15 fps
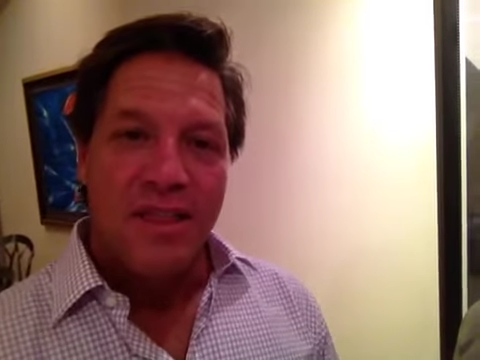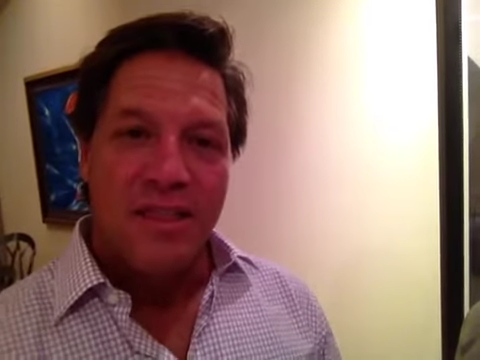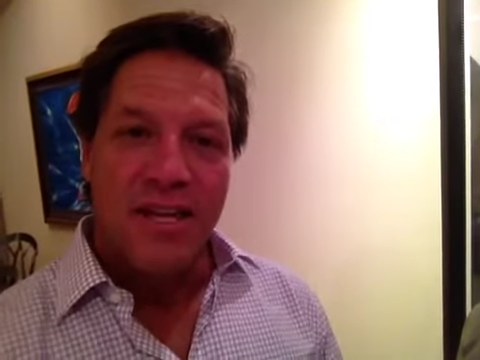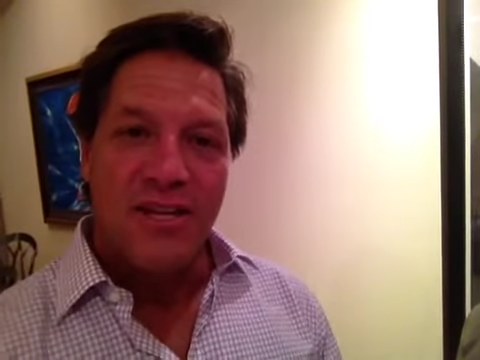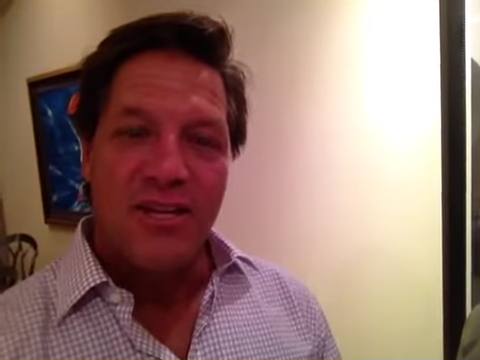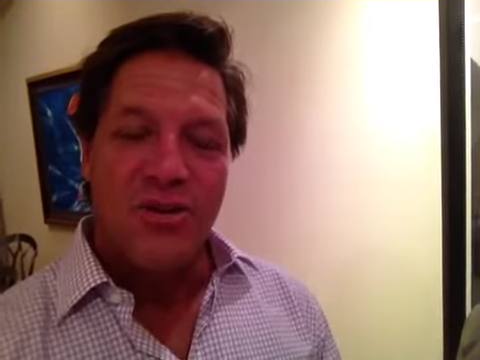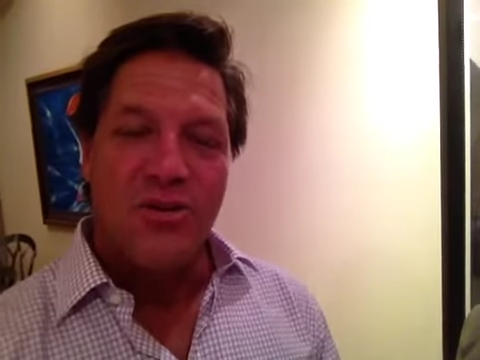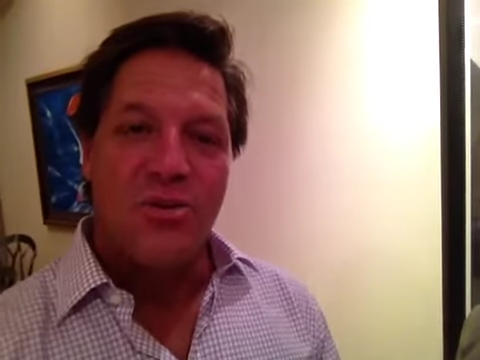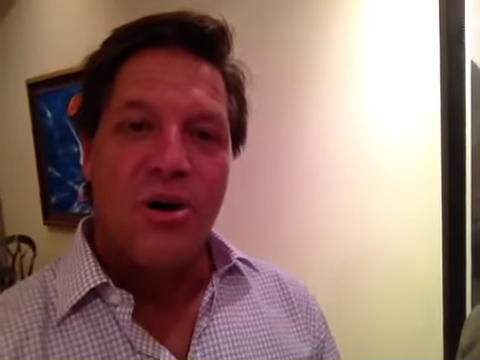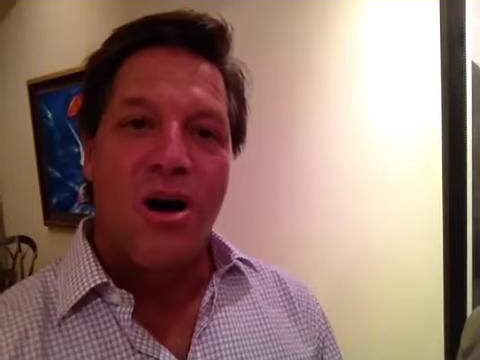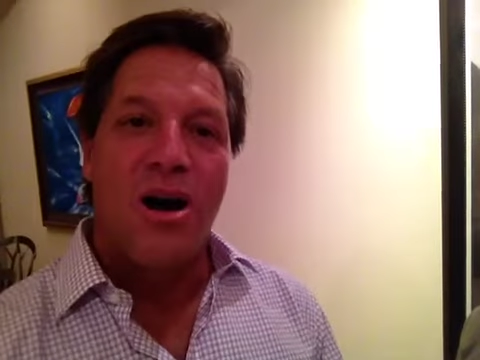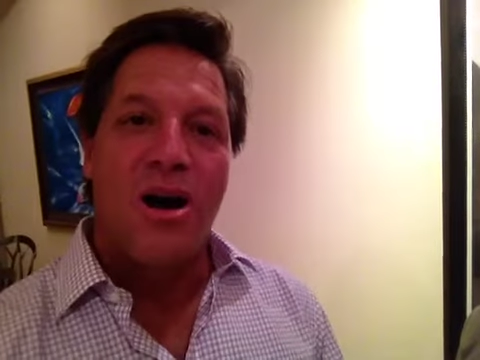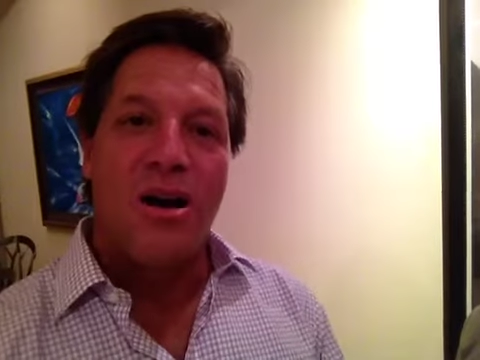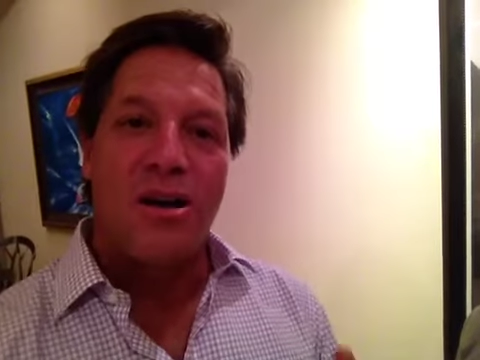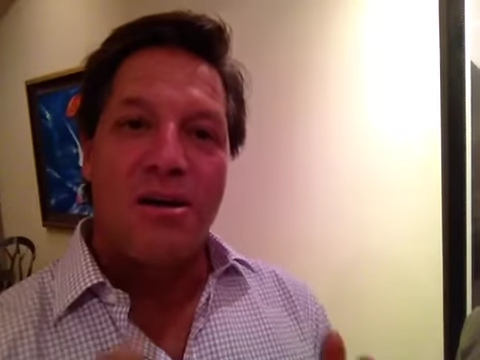that you
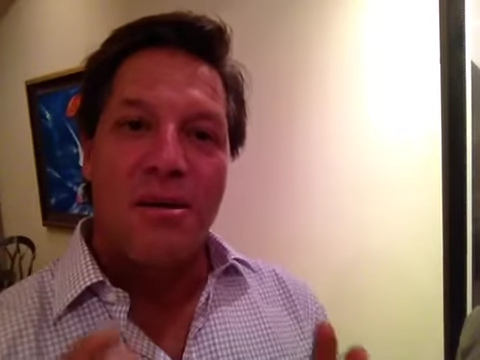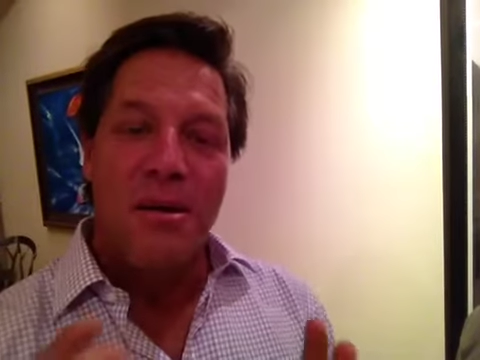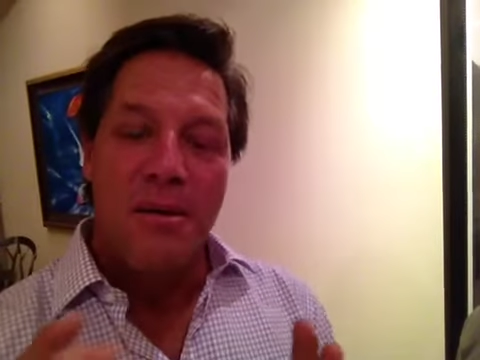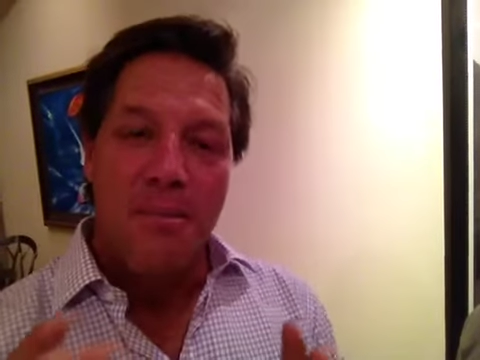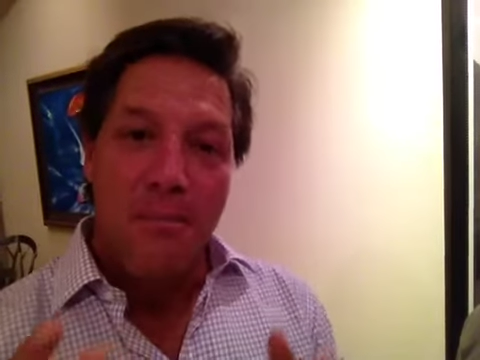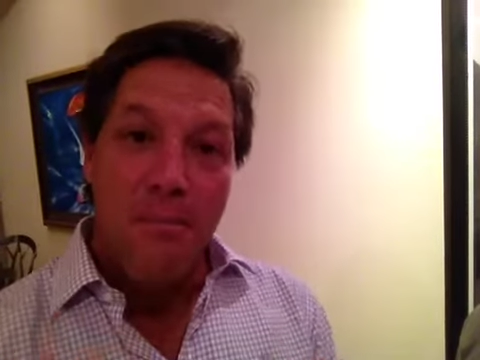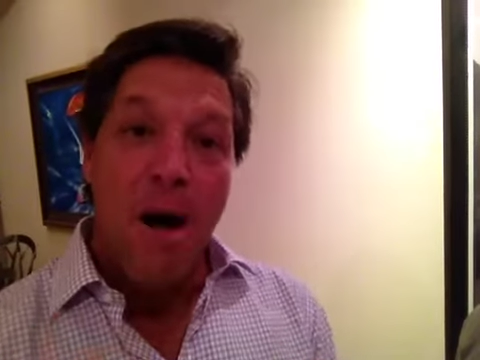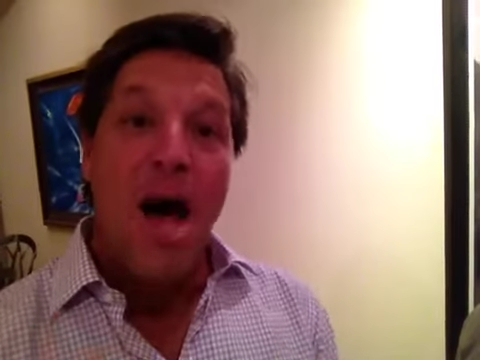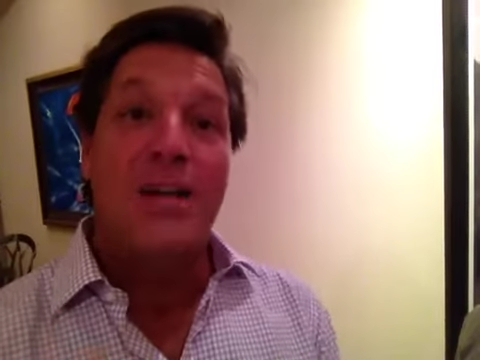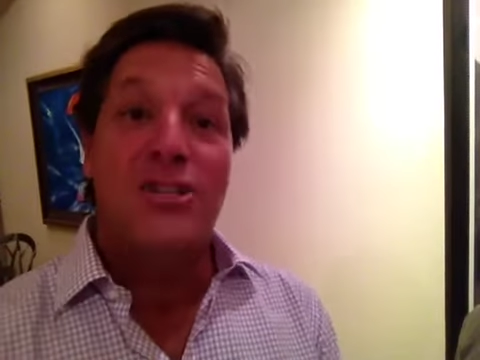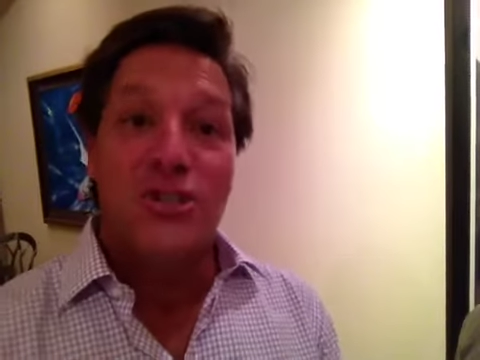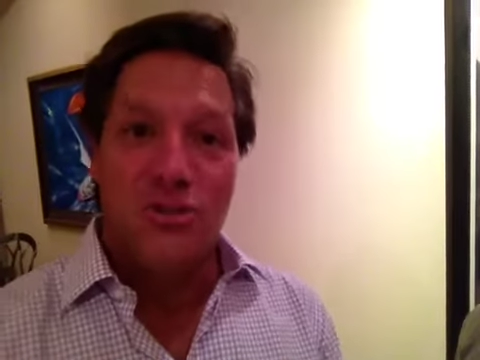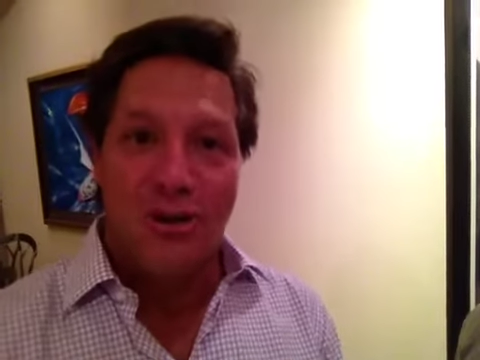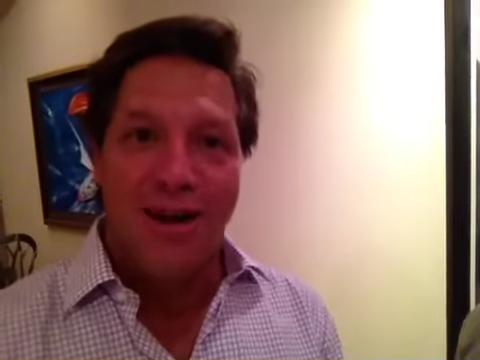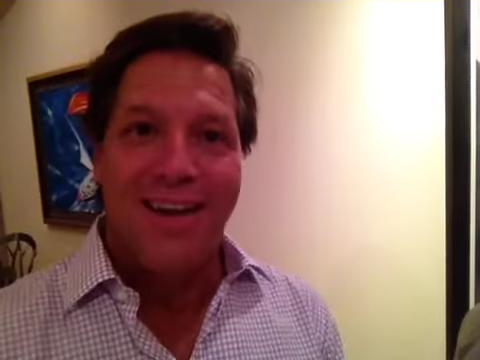are
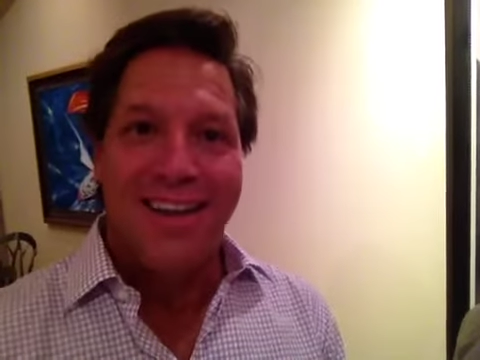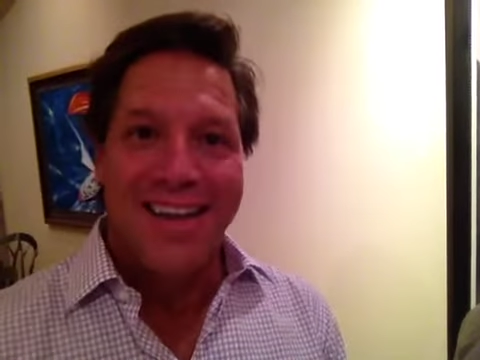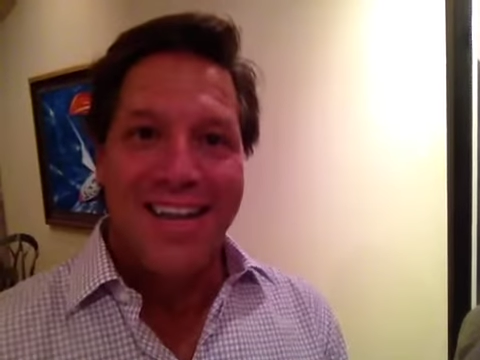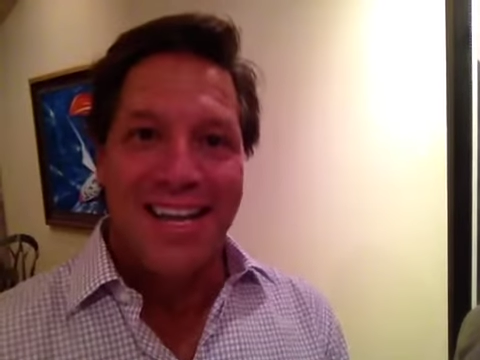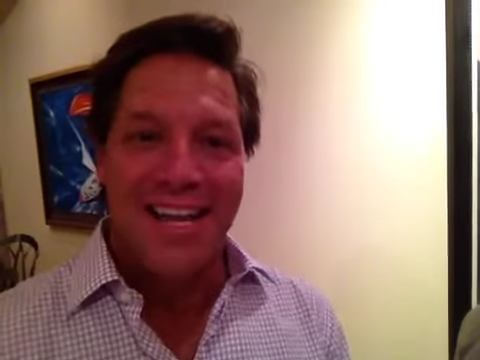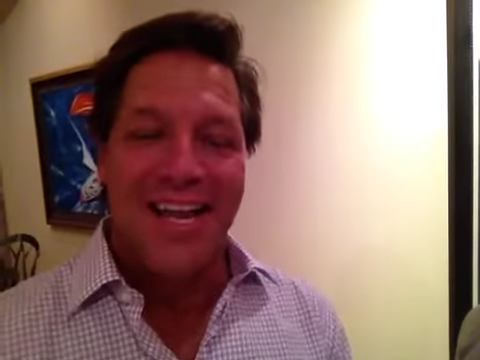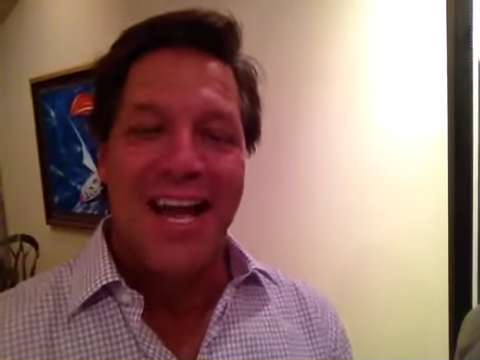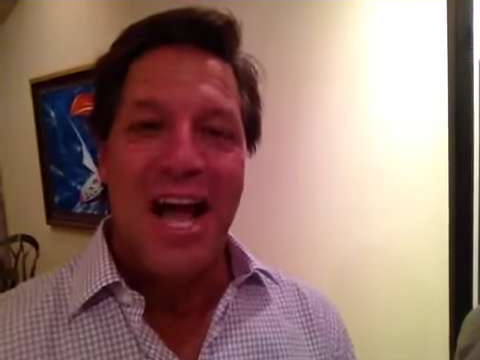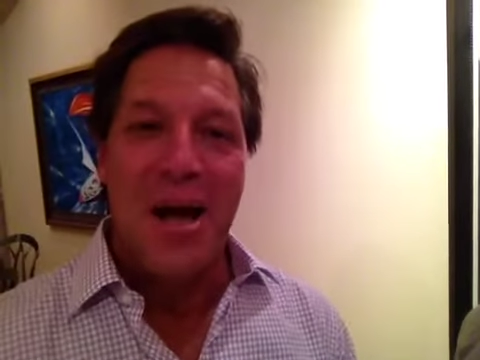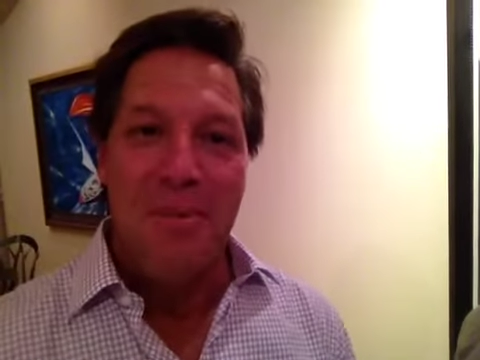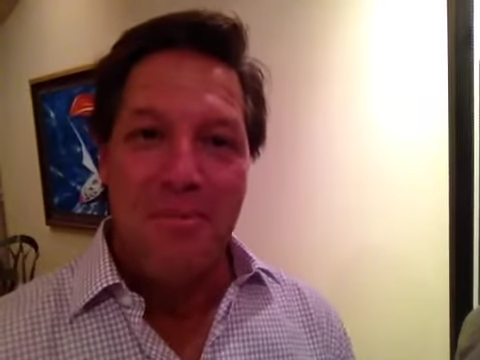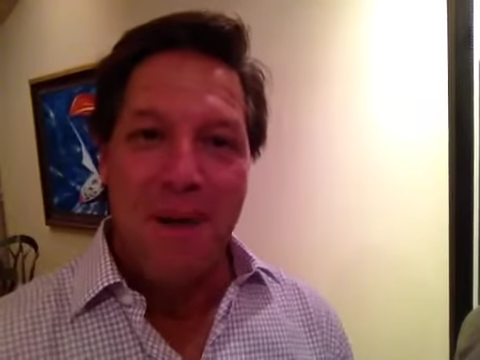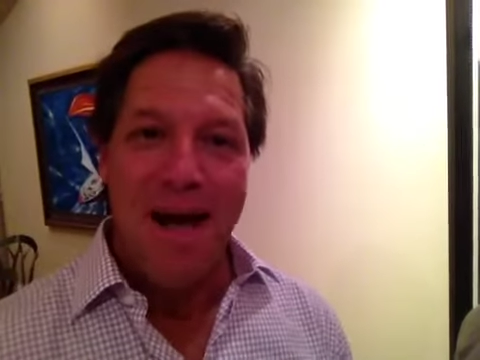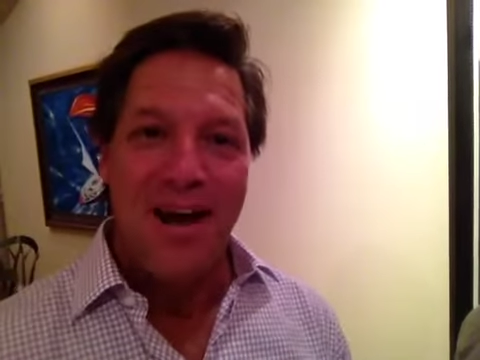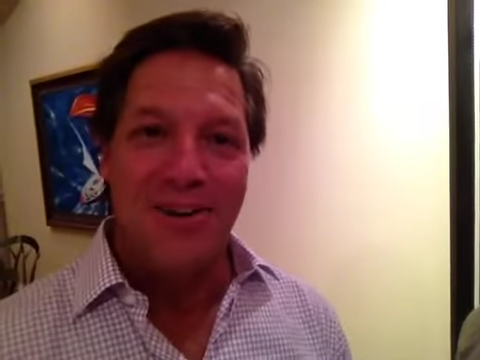mantra-ing
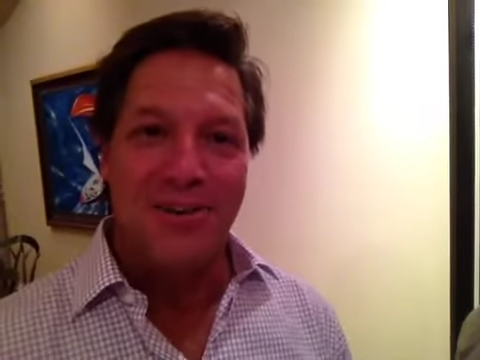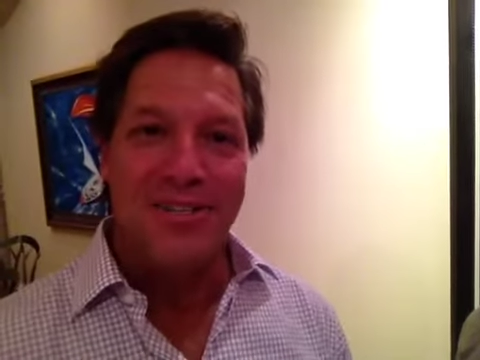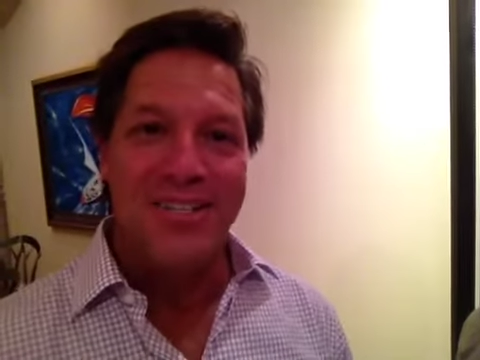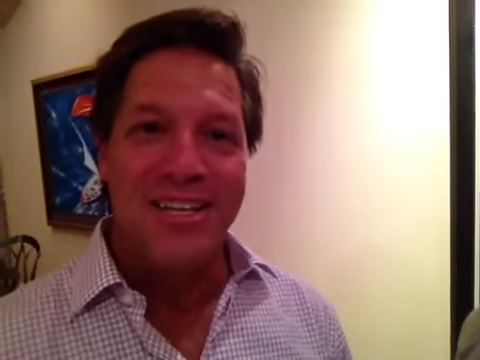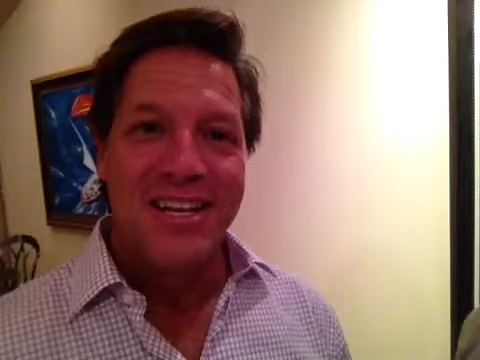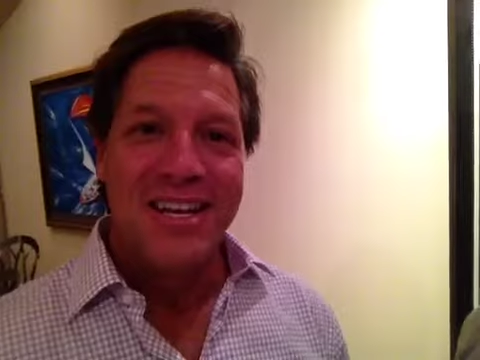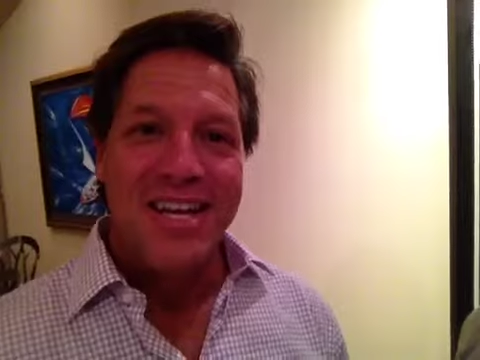about.